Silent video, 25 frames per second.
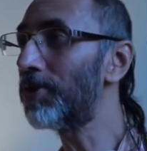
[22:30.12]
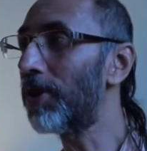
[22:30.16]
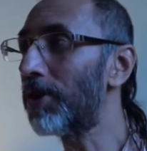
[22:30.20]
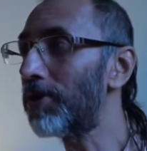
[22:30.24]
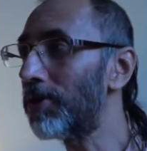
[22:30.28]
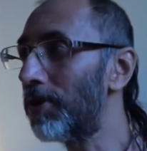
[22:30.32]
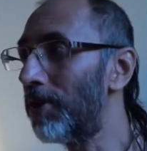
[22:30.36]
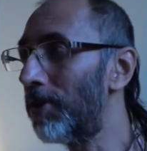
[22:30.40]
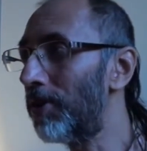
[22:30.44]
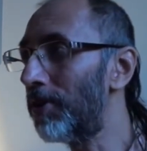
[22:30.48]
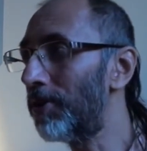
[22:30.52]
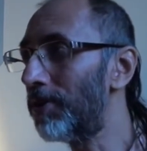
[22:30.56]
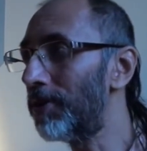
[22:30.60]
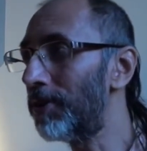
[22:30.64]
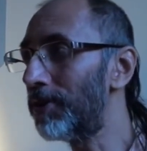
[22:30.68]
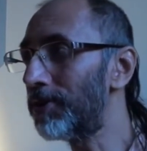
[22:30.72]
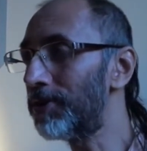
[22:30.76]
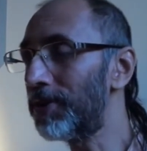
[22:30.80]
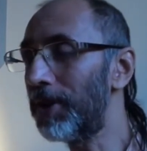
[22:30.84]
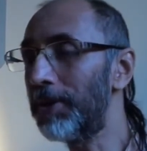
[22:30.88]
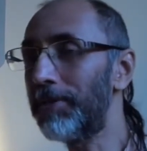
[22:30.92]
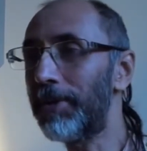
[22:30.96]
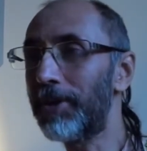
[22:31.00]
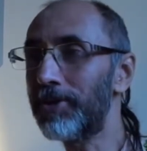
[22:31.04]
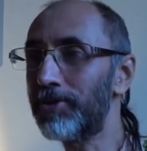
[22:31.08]
Sakal
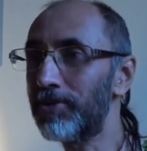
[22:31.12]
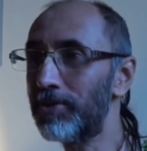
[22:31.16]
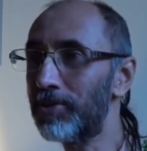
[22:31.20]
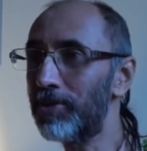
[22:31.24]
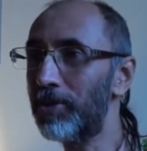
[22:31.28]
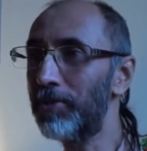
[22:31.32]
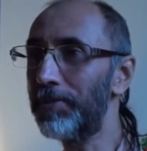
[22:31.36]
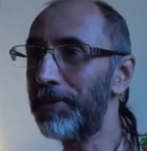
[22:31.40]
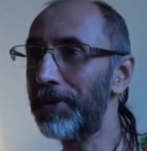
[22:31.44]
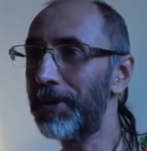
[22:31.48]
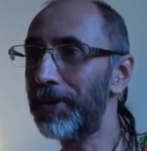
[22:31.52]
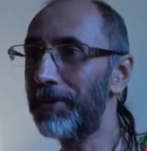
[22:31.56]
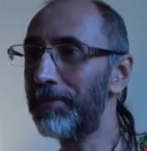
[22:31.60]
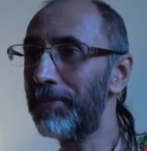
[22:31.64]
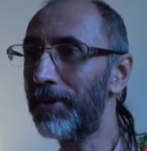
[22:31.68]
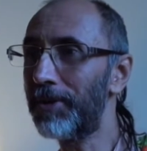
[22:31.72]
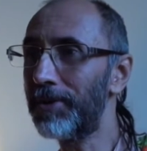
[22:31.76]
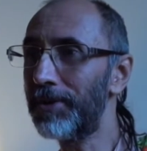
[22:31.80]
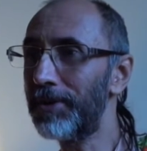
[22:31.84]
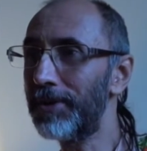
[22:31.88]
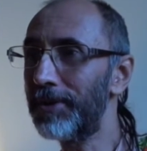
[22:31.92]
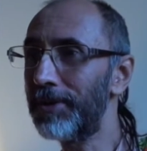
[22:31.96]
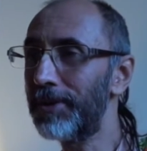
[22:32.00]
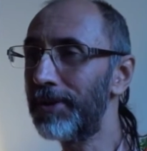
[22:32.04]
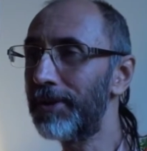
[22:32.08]
Seva Sukha
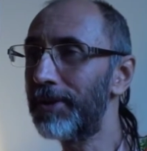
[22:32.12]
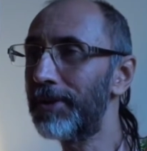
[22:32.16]
Premane.